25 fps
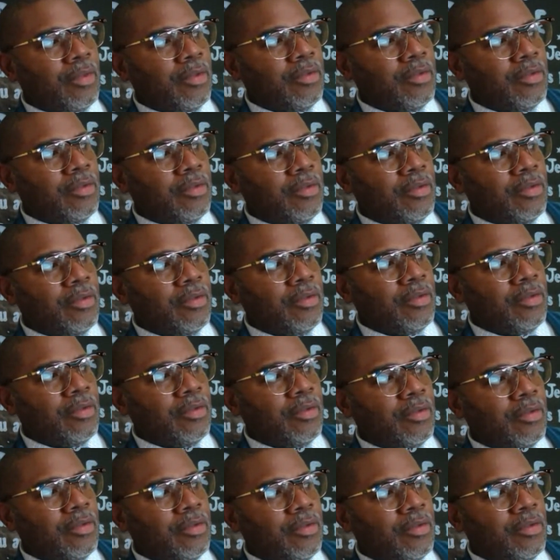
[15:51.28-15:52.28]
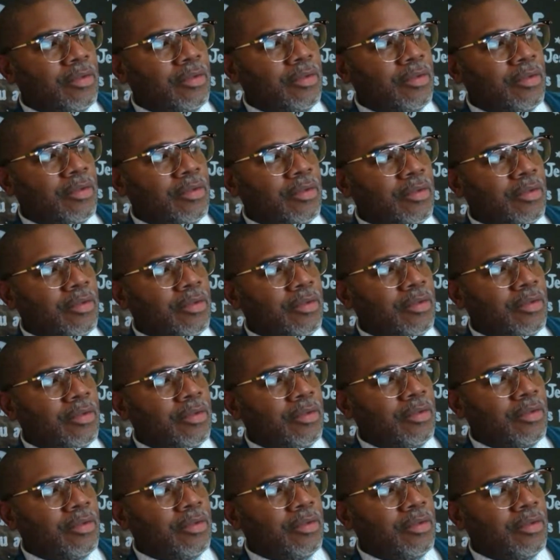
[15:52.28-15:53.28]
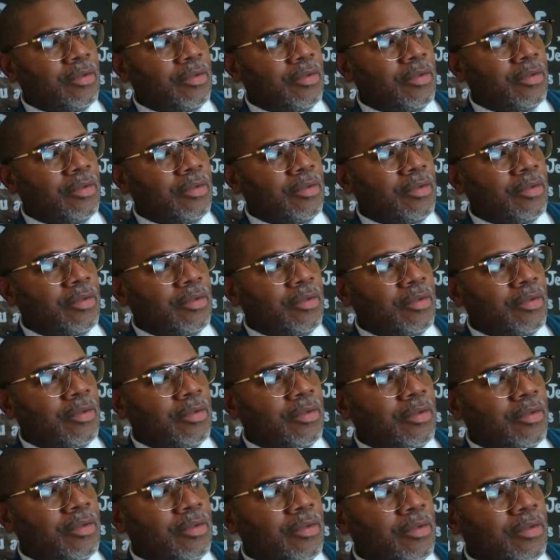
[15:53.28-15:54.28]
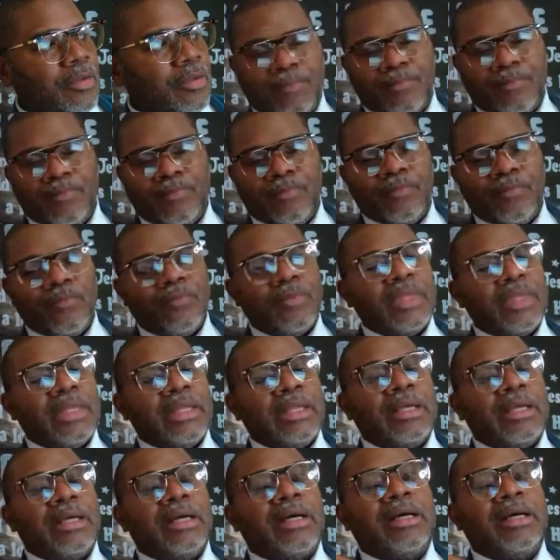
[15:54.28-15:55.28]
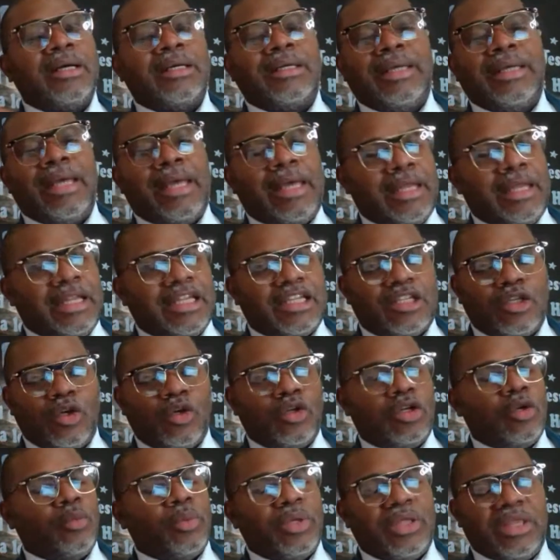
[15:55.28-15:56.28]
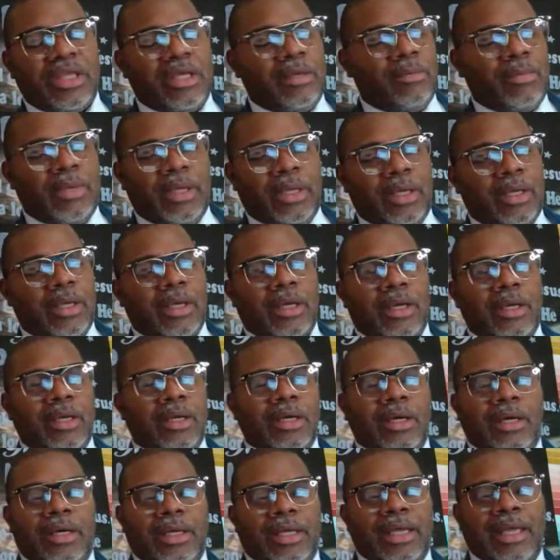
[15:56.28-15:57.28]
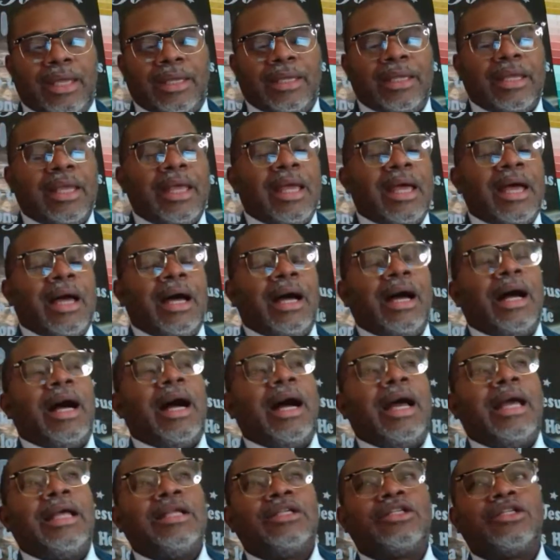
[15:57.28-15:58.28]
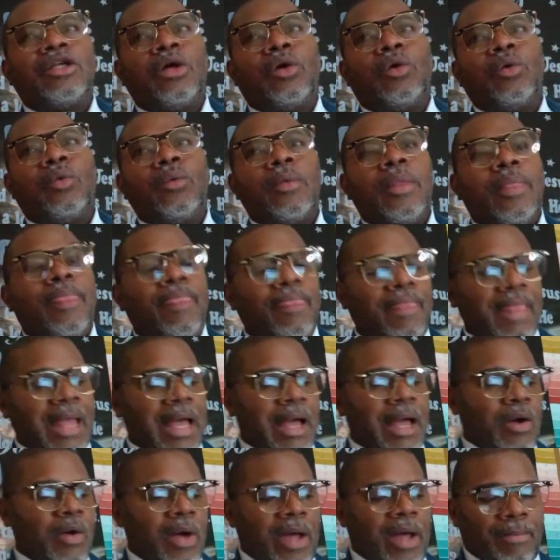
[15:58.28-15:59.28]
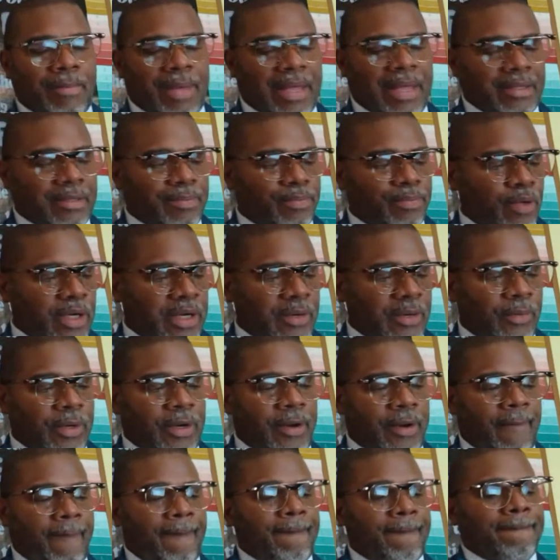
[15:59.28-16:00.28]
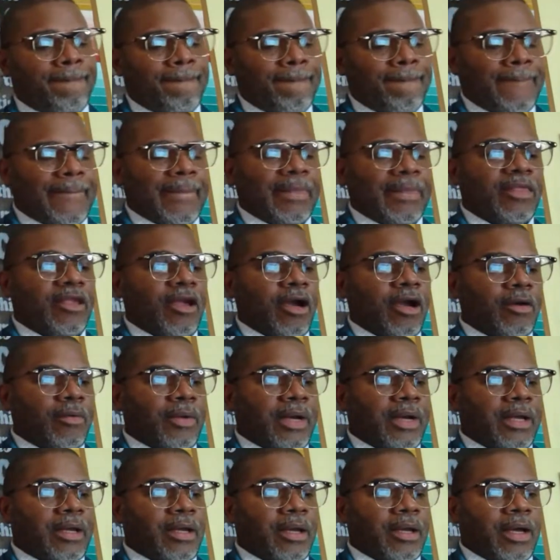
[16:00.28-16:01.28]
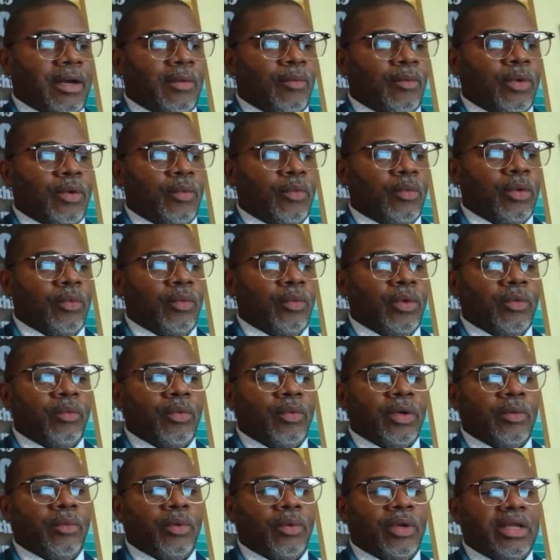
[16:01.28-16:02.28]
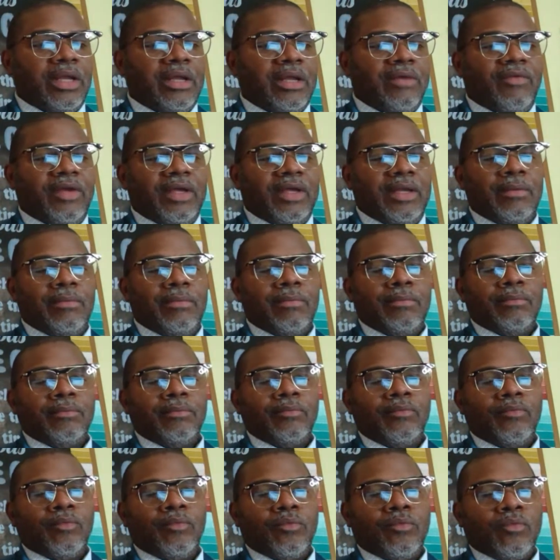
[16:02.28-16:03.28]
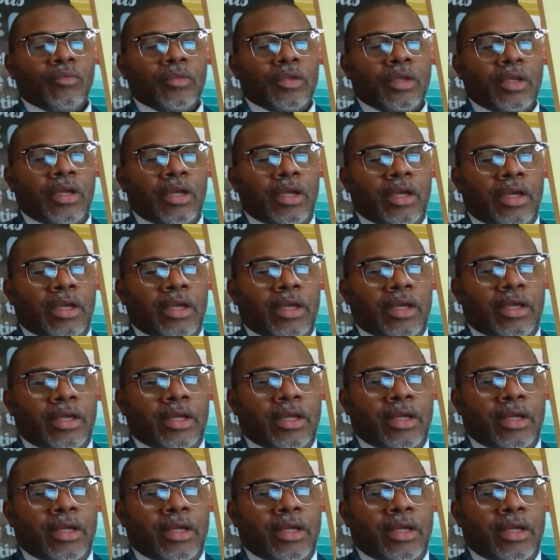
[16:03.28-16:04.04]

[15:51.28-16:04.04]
somebody brought it back up and it stirred up within me again. It stirred up within me again. And so now I'm at the point where, all right, God, we're, we're, we're, we're living in,